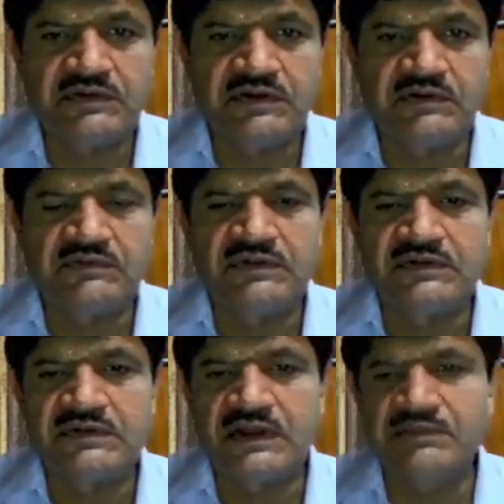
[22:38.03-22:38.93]
how the
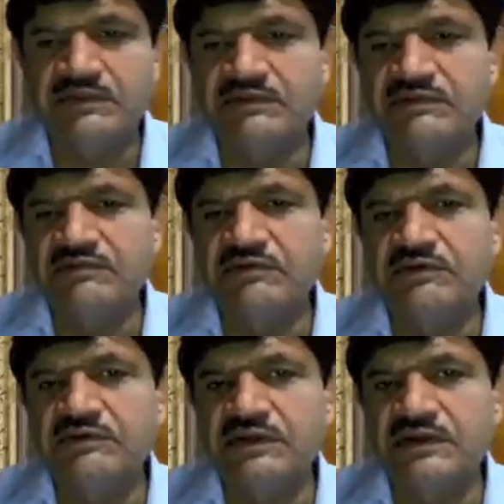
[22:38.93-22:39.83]
time series of the flow
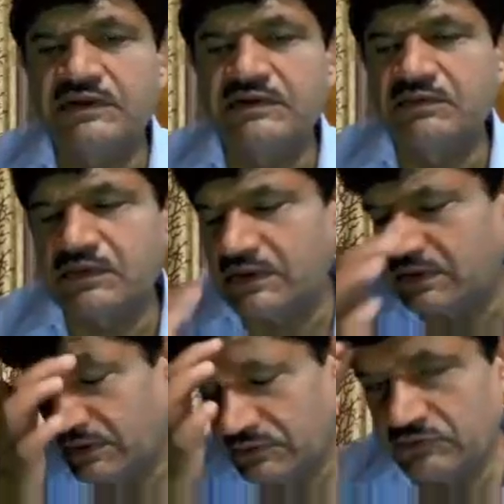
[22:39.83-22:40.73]
is there. Okay,
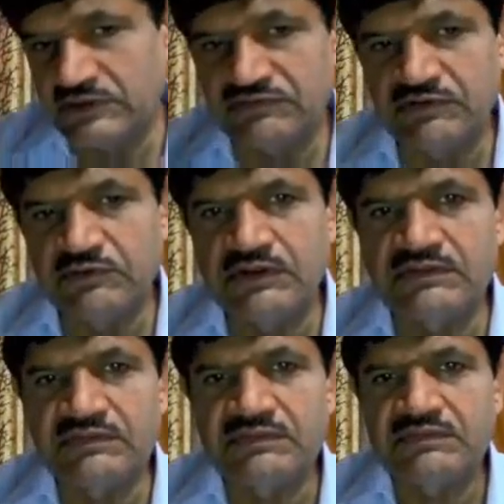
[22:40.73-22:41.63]
so this way you
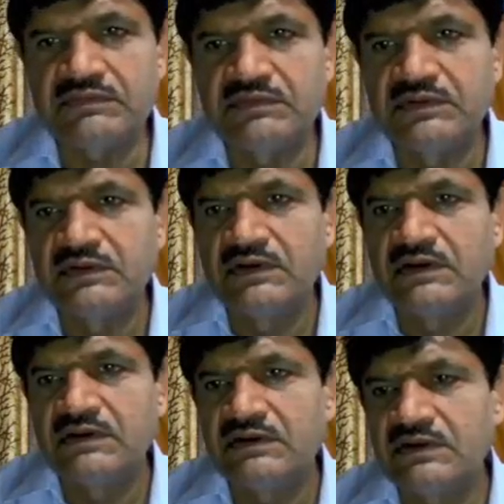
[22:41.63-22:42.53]
can
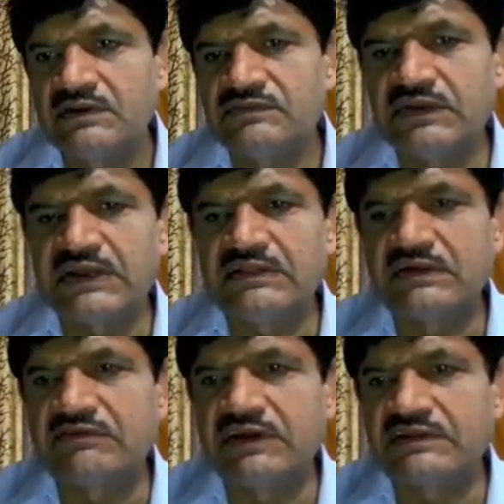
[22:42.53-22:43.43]
check the
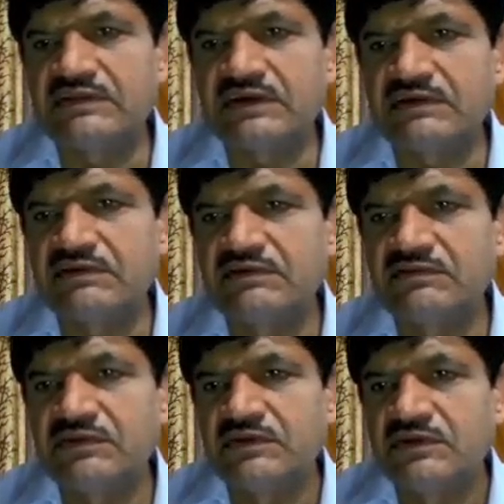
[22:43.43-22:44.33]
what is the
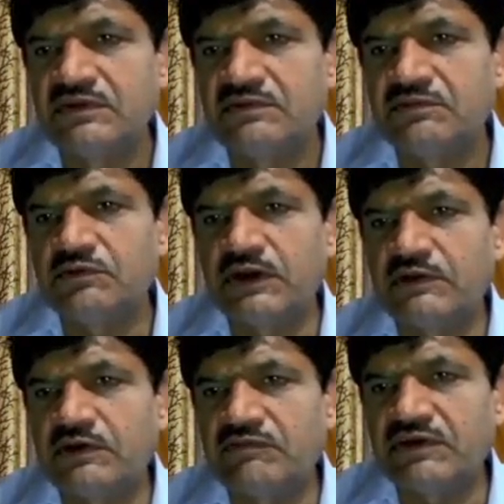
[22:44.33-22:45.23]
flow
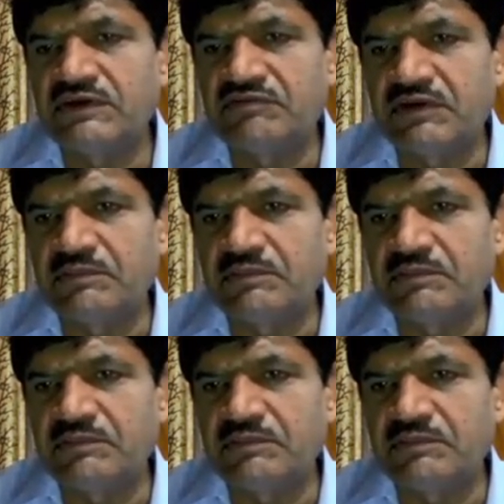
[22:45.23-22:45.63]
hydrograph at different